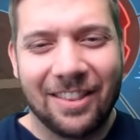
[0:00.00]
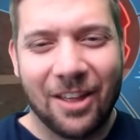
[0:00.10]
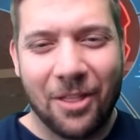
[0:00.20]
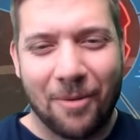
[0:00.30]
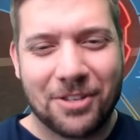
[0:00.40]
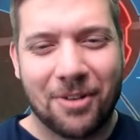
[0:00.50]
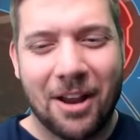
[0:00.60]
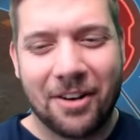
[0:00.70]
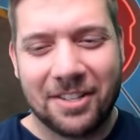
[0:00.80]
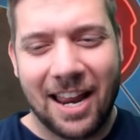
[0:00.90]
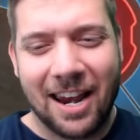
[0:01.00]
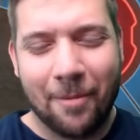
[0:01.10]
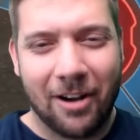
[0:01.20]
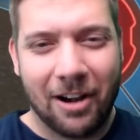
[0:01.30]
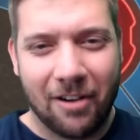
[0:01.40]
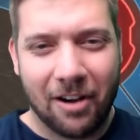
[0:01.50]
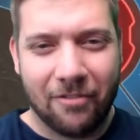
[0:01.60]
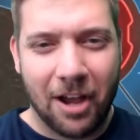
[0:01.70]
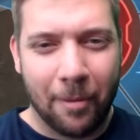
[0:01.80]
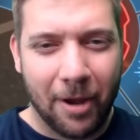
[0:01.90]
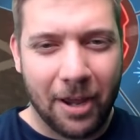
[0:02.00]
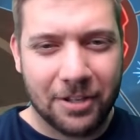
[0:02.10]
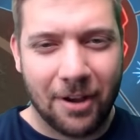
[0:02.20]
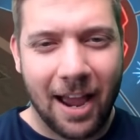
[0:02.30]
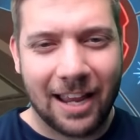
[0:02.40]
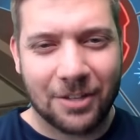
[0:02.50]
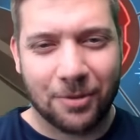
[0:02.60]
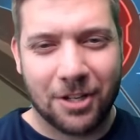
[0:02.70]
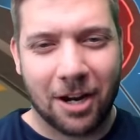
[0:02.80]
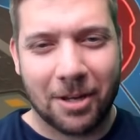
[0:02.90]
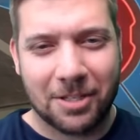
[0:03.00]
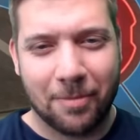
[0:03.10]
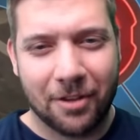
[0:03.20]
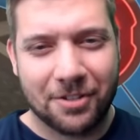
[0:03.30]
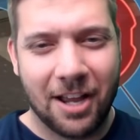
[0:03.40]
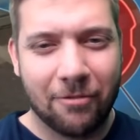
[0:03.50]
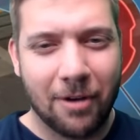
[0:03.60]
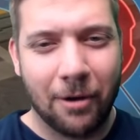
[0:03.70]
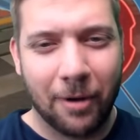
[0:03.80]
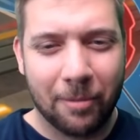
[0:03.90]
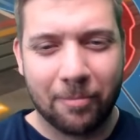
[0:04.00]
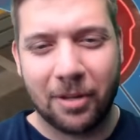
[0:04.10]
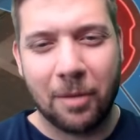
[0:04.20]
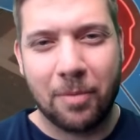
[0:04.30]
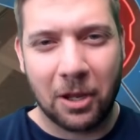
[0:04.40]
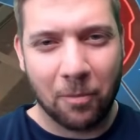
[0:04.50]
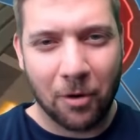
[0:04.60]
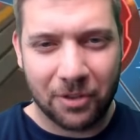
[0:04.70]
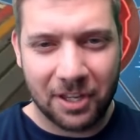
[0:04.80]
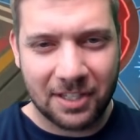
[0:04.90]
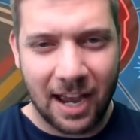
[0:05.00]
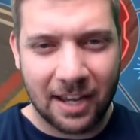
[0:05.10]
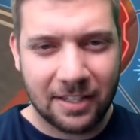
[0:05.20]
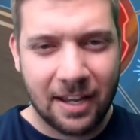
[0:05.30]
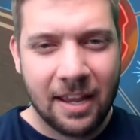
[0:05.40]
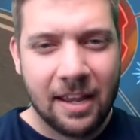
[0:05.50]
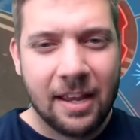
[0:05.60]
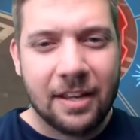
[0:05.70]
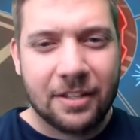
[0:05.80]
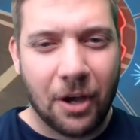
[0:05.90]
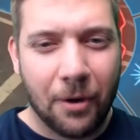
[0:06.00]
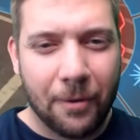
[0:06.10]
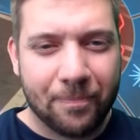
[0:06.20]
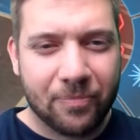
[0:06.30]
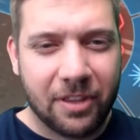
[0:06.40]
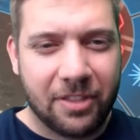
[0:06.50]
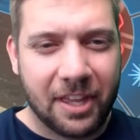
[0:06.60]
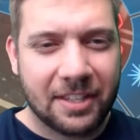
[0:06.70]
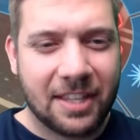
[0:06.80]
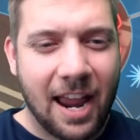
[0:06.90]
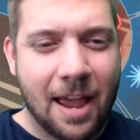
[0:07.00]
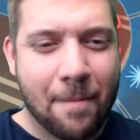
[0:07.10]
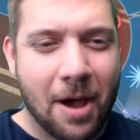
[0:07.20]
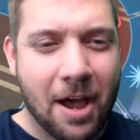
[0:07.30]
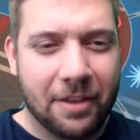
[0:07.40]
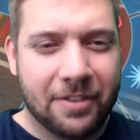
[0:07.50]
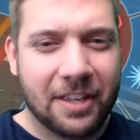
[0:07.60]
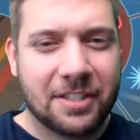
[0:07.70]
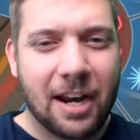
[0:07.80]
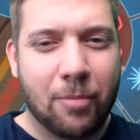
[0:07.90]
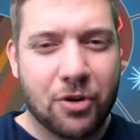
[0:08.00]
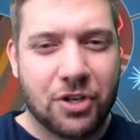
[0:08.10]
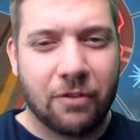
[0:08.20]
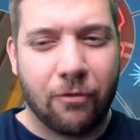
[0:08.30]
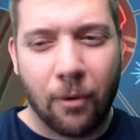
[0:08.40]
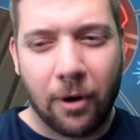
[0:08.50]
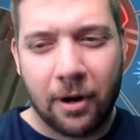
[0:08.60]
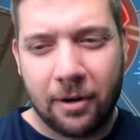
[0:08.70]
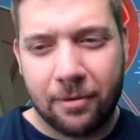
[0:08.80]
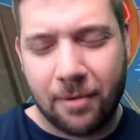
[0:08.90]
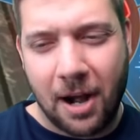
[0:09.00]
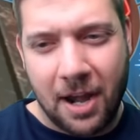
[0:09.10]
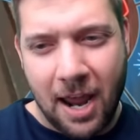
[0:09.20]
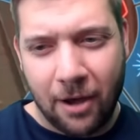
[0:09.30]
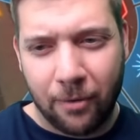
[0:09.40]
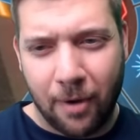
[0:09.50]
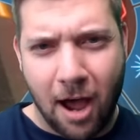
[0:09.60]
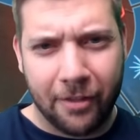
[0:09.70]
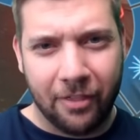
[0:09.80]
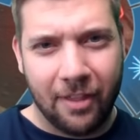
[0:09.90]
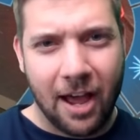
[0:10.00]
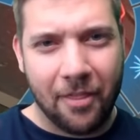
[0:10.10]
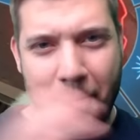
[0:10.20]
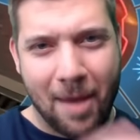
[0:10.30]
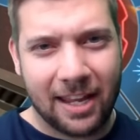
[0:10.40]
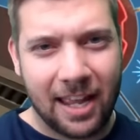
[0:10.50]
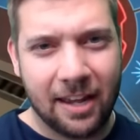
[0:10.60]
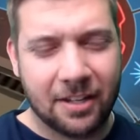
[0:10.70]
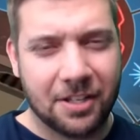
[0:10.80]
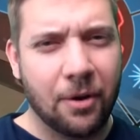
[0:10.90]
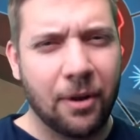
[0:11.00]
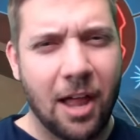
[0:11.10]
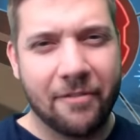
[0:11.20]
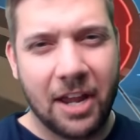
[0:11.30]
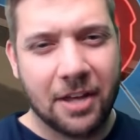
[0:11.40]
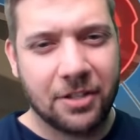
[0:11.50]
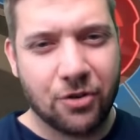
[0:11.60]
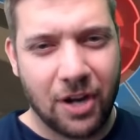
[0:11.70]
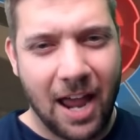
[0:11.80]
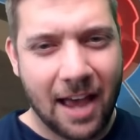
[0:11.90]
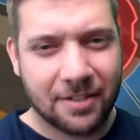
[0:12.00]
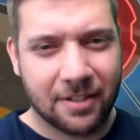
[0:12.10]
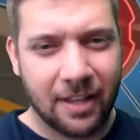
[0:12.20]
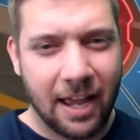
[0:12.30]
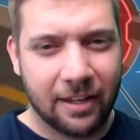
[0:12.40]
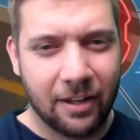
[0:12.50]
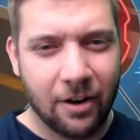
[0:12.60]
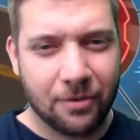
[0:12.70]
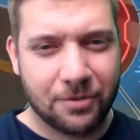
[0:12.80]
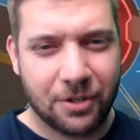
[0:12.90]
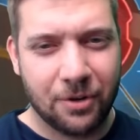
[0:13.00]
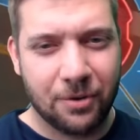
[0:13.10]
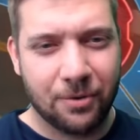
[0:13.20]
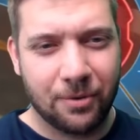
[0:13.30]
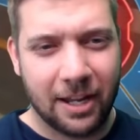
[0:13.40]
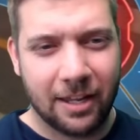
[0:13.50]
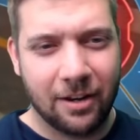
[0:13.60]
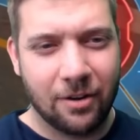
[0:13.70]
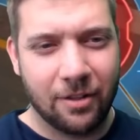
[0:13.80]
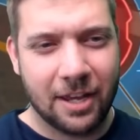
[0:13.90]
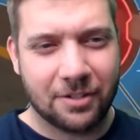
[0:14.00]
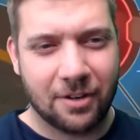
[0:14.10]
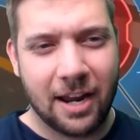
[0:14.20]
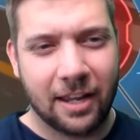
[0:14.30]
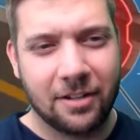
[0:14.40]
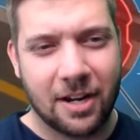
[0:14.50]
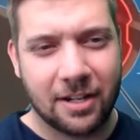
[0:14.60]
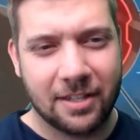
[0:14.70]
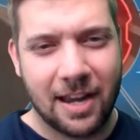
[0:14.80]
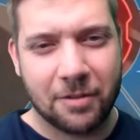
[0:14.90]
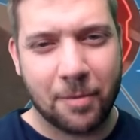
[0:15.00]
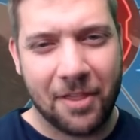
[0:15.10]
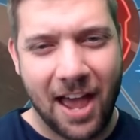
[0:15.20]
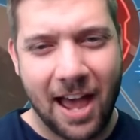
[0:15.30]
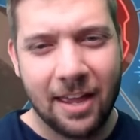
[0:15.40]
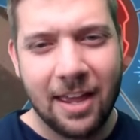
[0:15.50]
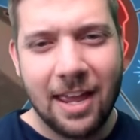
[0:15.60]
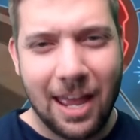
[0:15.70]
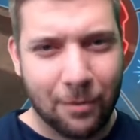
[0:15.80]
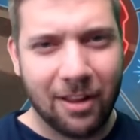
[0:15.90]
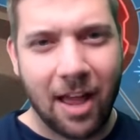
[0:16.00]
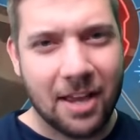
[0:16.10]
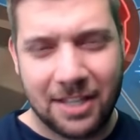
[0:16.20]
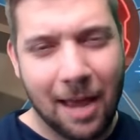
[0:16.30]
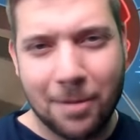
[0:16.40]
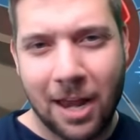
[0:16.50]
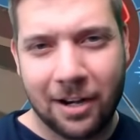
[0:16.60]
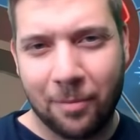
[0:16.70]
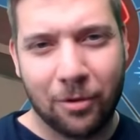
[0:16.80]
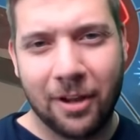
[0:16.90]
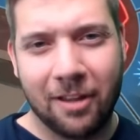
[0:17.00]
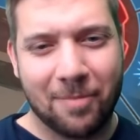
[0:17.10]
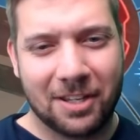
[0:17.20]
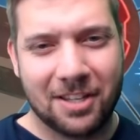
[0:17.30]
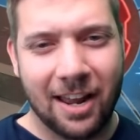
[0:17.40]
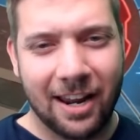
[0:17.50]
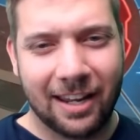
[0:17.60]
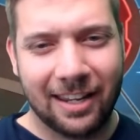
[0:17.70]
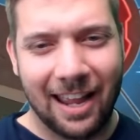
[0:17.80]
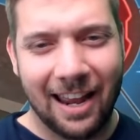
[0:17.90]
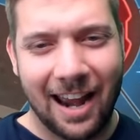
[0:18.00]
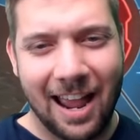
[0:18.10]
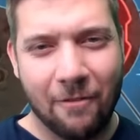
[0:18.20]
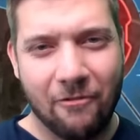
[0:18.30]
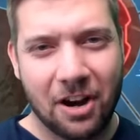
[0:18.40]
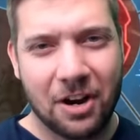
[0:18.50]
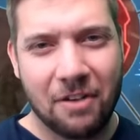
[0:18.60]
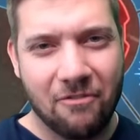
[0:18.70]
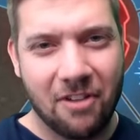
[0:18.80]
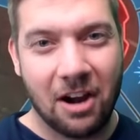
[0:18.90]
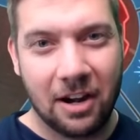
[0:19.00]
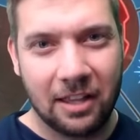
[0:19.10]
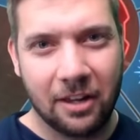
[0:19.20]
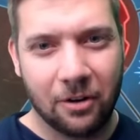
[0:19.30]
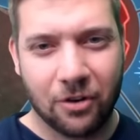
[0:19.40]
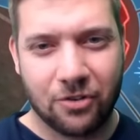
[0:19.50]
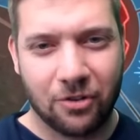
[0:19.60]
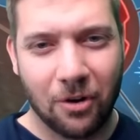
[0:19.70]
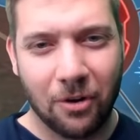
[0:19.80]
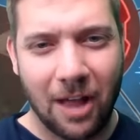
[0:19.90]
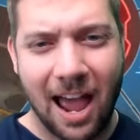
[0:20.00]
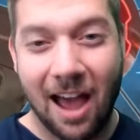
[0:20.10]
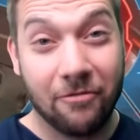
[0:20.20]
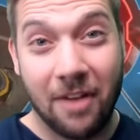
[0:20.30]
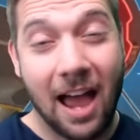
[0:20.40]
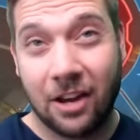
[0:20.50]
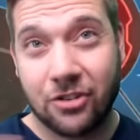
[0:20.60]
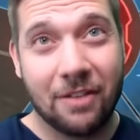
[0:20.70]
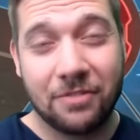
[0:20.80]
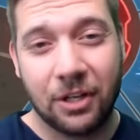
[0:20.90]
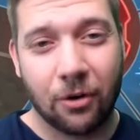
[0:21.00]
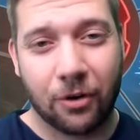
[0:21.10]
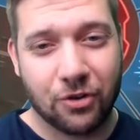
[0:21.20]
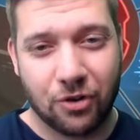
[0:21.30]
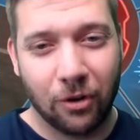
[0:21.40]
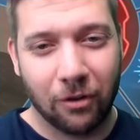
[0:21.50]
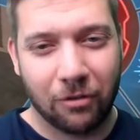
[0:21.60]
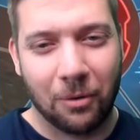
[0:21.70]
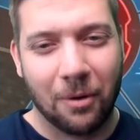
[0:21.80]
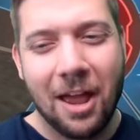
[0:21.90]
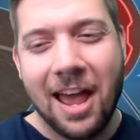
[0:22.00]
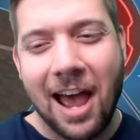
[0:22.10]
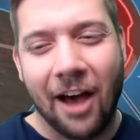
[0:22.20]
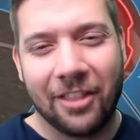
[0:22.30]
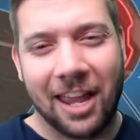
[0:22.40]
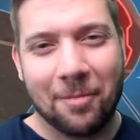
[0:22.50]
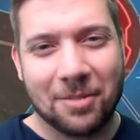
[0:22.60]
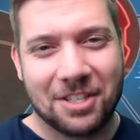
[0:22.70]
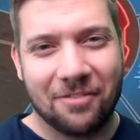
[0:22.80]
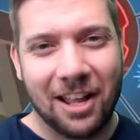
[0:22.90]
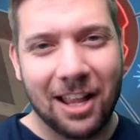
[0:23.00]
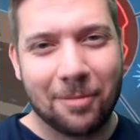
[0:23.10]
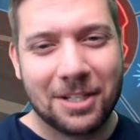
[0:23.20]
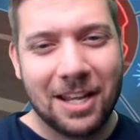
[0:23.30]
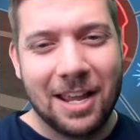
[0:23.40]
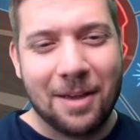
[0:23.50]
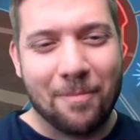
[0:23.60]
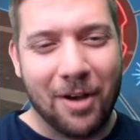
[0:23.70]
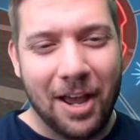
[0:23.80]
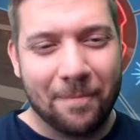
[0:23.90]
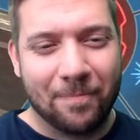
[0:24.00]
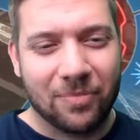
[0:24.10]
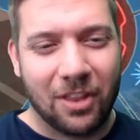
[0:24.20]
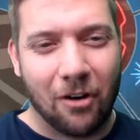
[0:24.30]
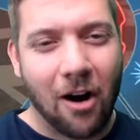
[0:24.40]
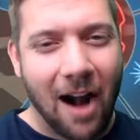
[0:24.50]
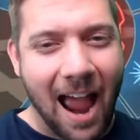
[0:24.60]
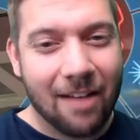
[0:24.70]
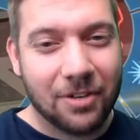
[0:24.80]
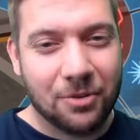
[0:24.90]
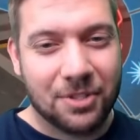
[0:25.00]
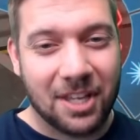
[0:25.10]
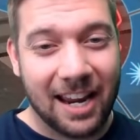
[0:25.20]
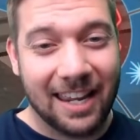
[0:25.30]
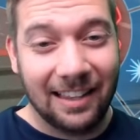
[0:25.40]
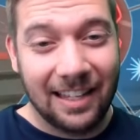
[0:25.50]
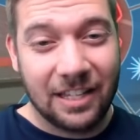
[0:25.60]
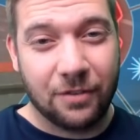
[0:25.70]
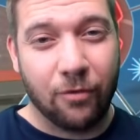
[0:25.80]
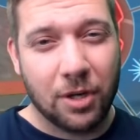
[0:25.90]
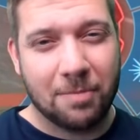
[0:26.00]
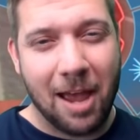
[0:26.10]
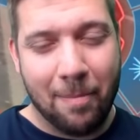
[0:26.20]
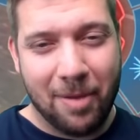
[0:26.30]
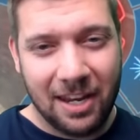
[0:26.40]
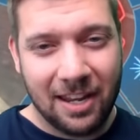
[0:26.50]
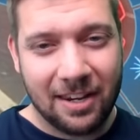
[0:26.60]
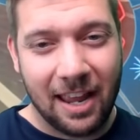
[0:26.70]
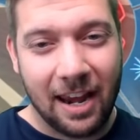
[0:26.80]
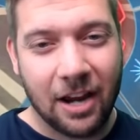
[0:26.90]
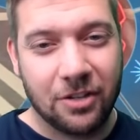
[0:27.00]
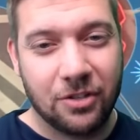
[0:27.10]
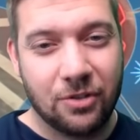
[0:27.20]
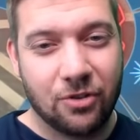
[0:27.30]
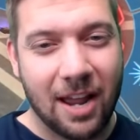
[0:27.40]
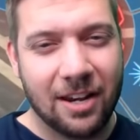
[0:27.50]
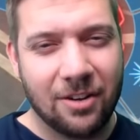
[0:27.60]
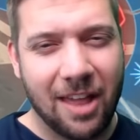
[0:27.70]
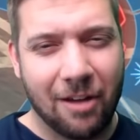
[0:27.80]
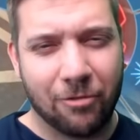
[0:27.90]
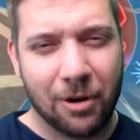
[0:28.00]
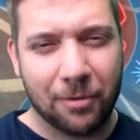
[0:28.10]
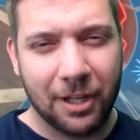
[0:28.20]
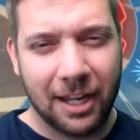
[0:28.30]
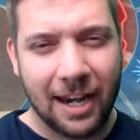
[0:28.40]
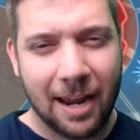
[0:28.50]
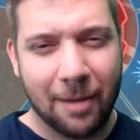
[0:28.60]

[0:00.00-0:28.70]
the rest of the round doesn't end up very, very fun. But so I guess we'll talk about some other stuff while we play peekaboo with these guys. So things that I'm pushing for right now on the back end, because I know a lot of you guys usually ask like, you know, Stu, like, can you do this, or hey, can you talk to the devs about that? And realize I'm not an employee of Pixonic, and I have very, very little control. I actually have zero control over how the game is developed. But there are avenues that I can at least voice my opinion, and I try to do that frequently. And